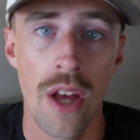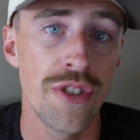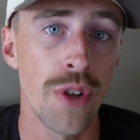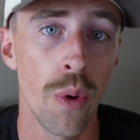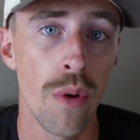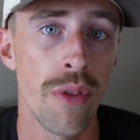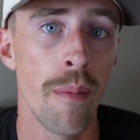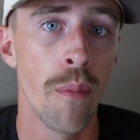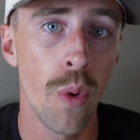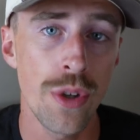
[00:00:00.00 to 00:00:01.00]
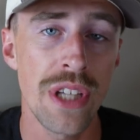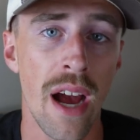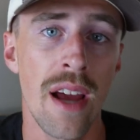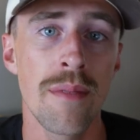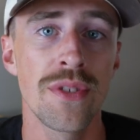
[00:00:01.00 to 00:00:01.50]
So the more
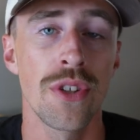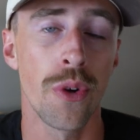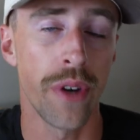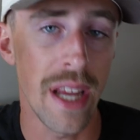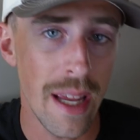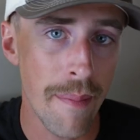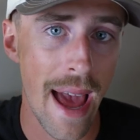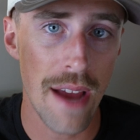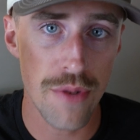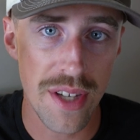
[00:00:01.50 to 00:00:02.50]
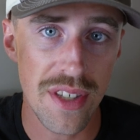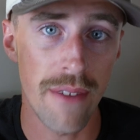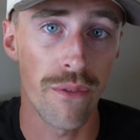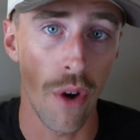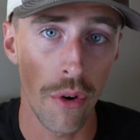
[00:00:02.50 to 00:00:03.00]
times your name, address,
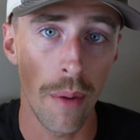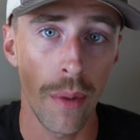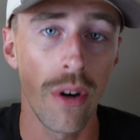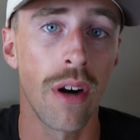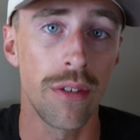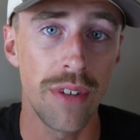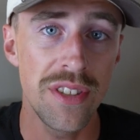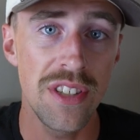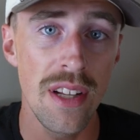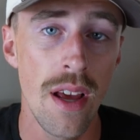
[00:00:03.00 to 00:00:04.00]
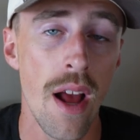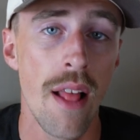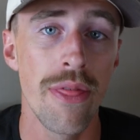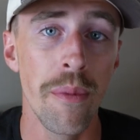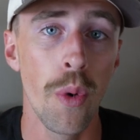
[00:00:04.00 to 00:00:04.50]
and phone number are listed,
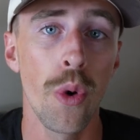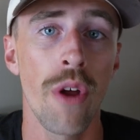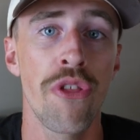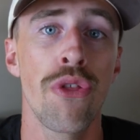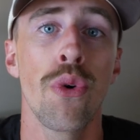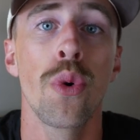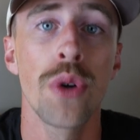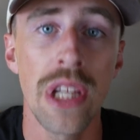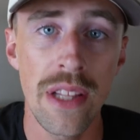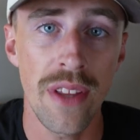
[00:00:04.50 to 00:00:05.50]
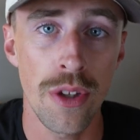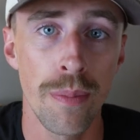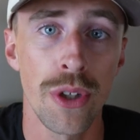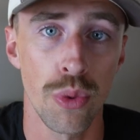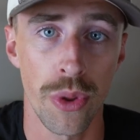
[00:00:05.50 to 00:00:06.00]
the more authority that you
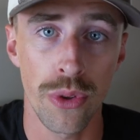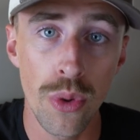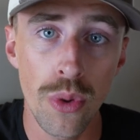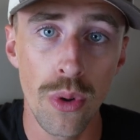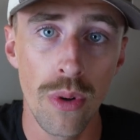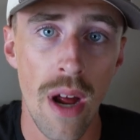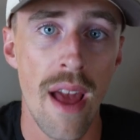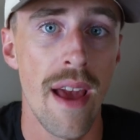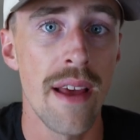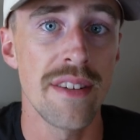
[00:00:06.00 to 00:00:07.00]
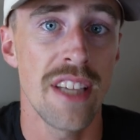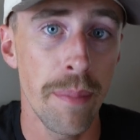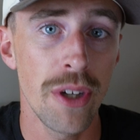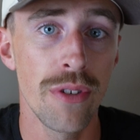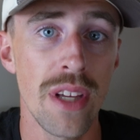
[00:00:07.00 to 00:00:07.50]
build with Google, and
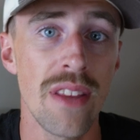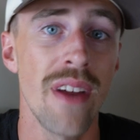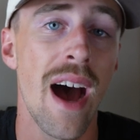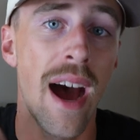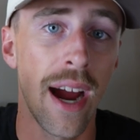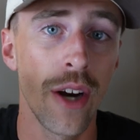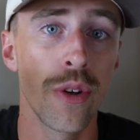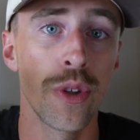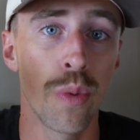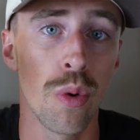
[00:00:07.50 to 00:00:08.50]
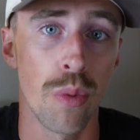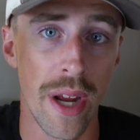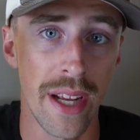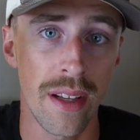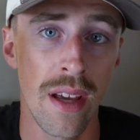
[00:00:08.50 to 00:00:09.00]
typically the higher you will
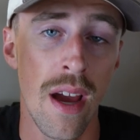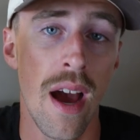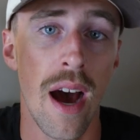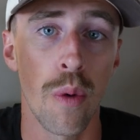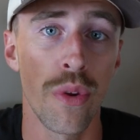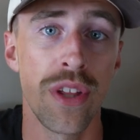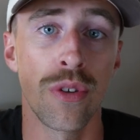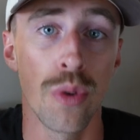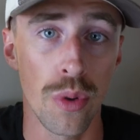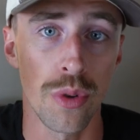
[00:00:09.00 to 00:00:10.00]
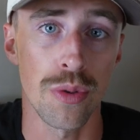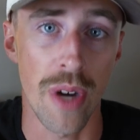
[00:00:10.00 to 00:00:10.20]
rank within Google's